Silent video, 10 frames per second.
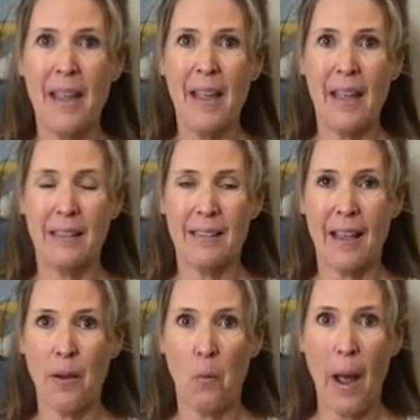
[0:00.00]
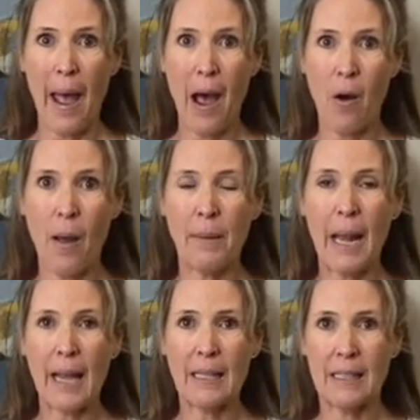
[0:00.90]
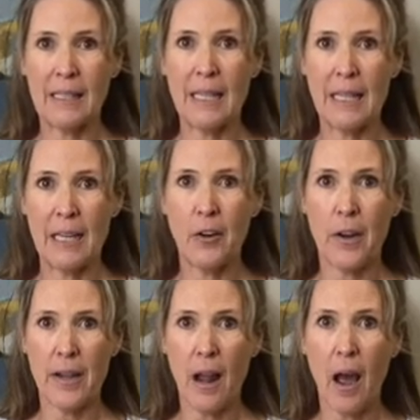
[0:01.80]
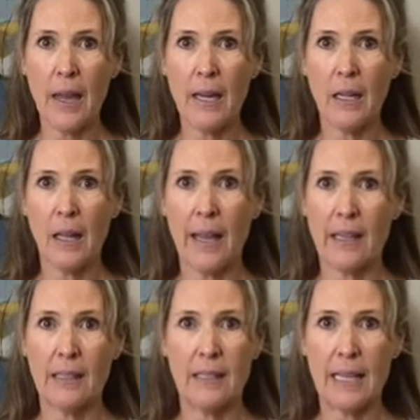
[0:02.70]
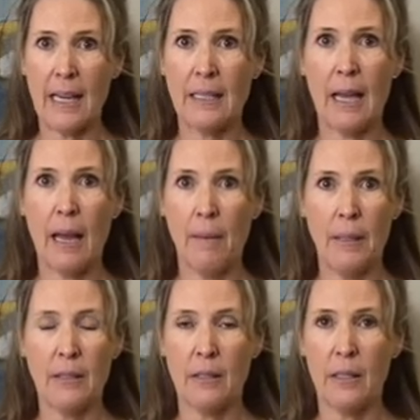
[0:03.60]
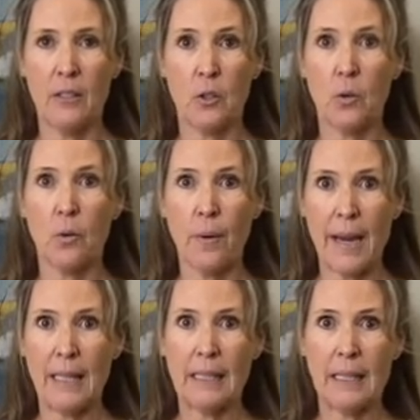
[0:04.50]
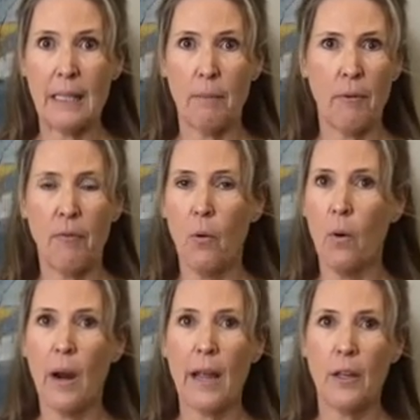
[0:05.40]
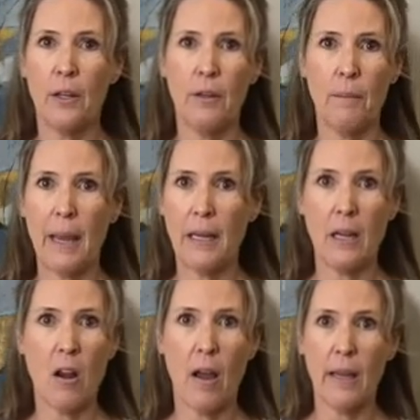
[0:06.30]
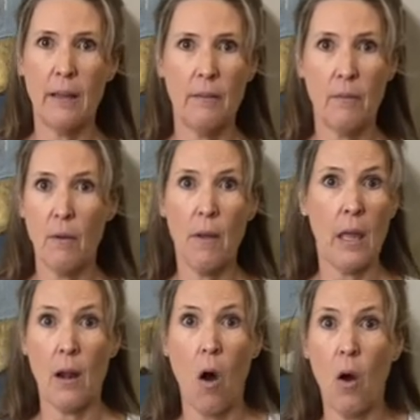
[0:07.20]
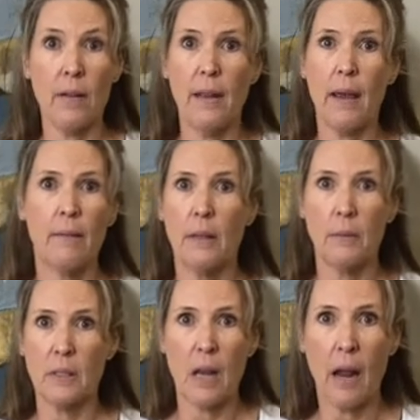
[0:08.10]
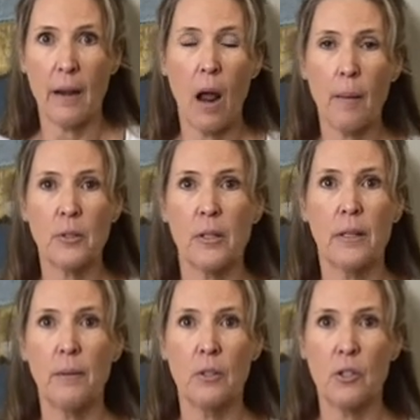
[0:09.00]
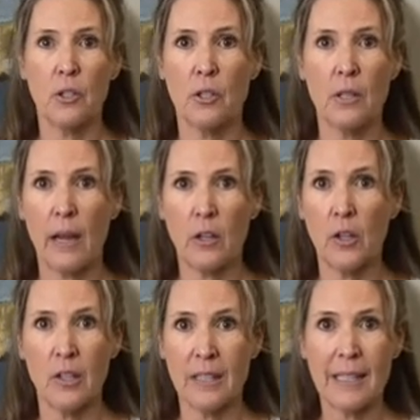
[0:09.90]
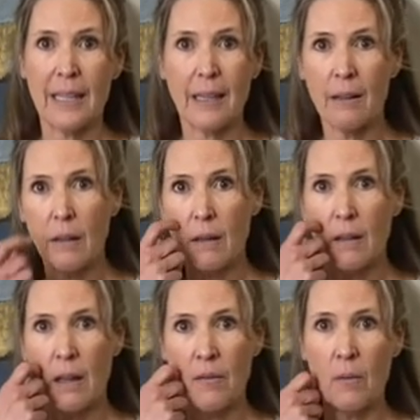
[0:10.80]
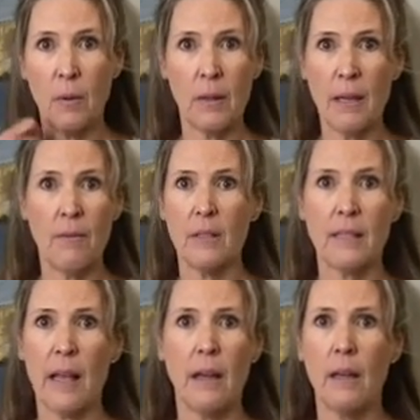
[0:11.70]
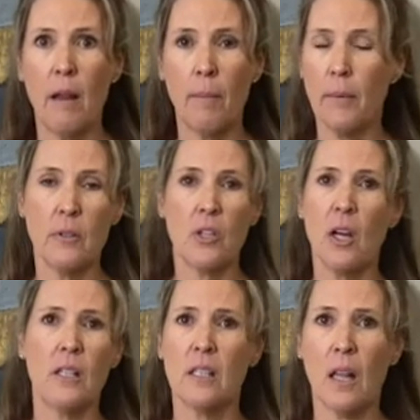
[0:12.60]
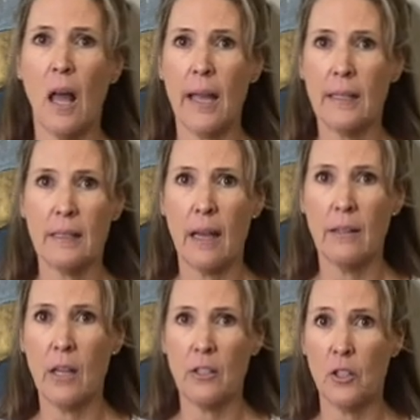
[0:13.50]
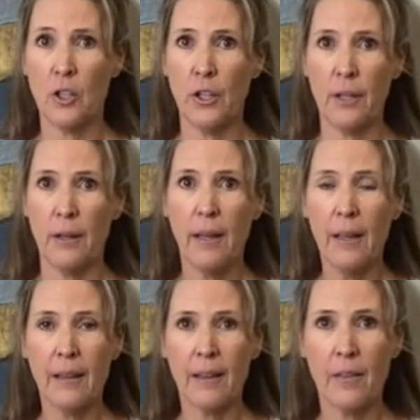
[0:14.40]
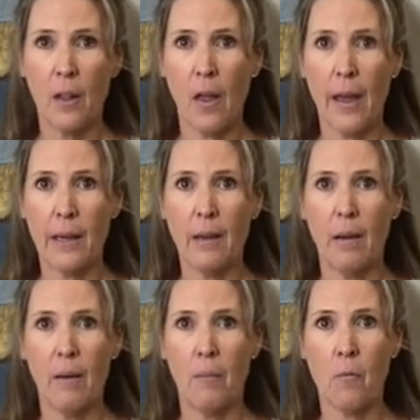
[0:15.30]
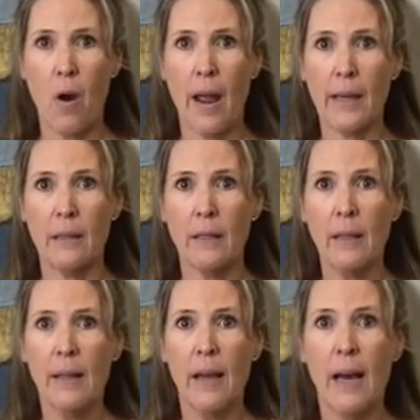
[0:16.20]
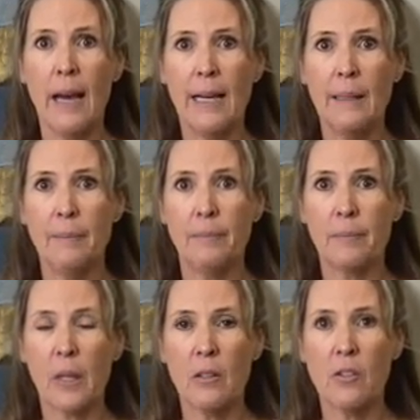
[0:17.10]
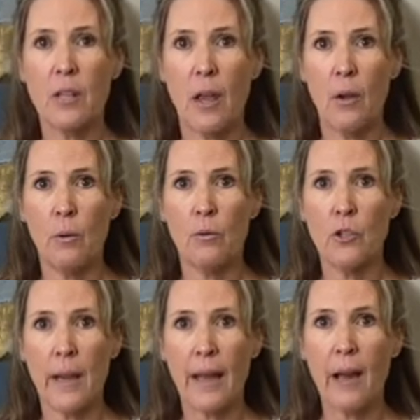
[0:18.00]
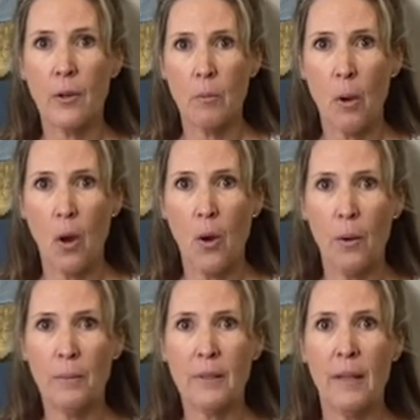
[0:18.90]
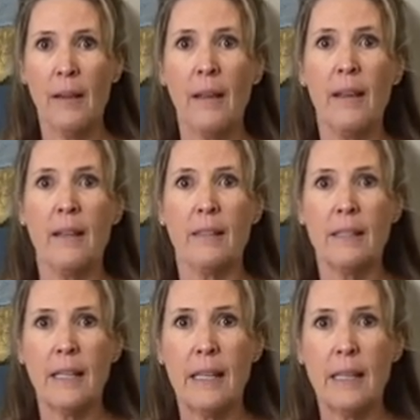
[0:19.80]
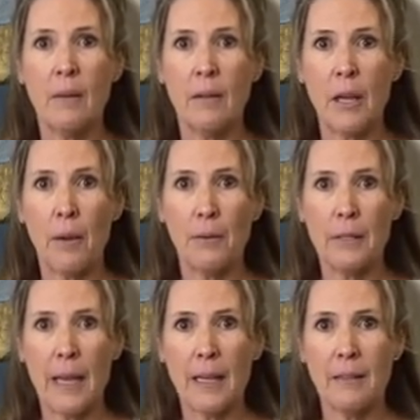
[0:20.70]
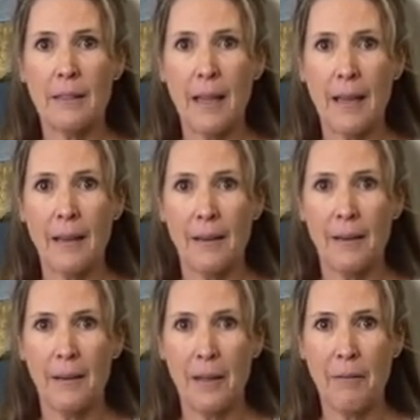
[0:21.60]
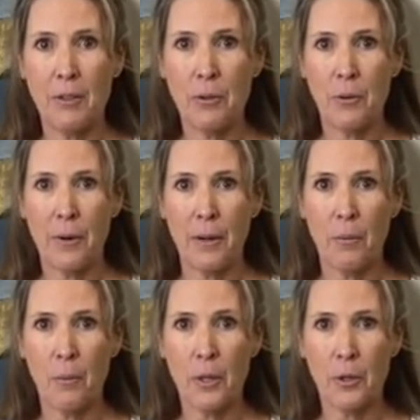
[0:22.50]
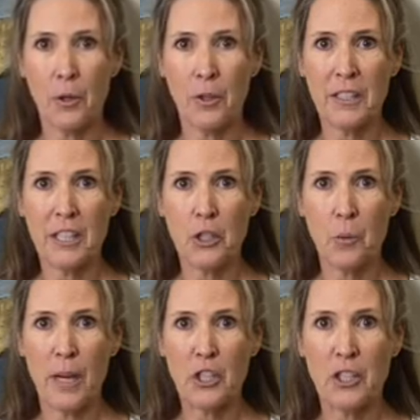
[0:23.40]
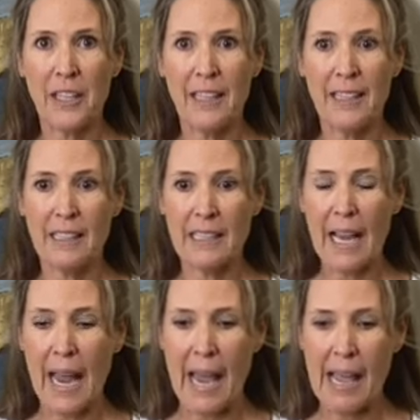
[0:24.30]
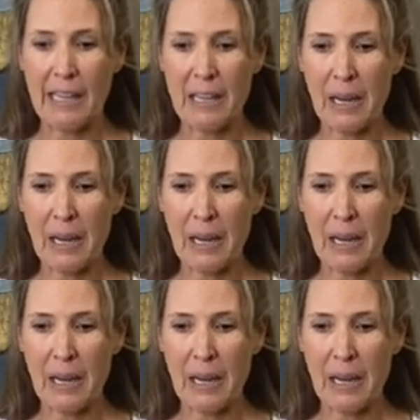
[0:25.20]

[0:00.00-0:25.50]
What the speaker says: It's like, wow. I mean, I can see in here at night like it's daytime. It's crazy. Before, I couldn't paint at night at all. No, it was not an option. It was just, I couldn't see. Even setting up tons of lights, I couldn't get the light right. So check out your bulbs, see, you know, take a inventory on what your current situation is, and